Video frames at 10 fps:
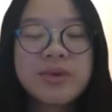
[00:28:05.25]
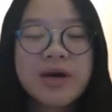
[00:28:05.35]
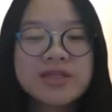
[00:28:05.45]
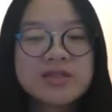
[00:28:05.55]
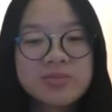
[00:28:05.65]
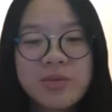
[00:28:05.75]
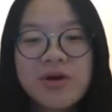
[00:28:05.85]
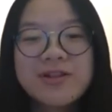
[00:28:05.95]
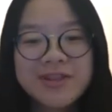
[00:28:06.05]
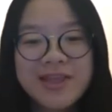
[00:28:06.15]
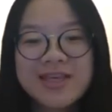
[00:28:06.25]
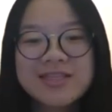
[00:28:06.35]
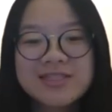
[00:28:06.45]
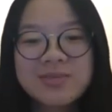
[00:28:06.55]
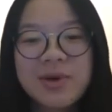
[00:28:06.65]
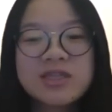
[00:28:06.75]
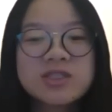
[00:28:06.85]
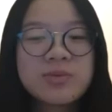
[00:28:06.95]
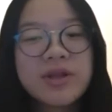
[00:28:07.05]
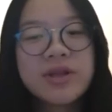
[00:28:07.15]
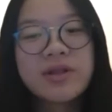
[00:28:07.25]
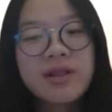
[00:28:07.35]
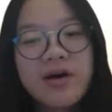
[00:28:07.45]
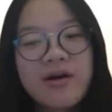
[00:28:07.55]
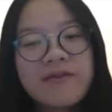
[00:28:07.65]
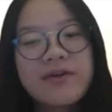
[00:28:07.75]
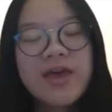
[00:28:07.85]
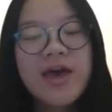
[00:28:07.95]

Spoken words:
by small things, by spreading love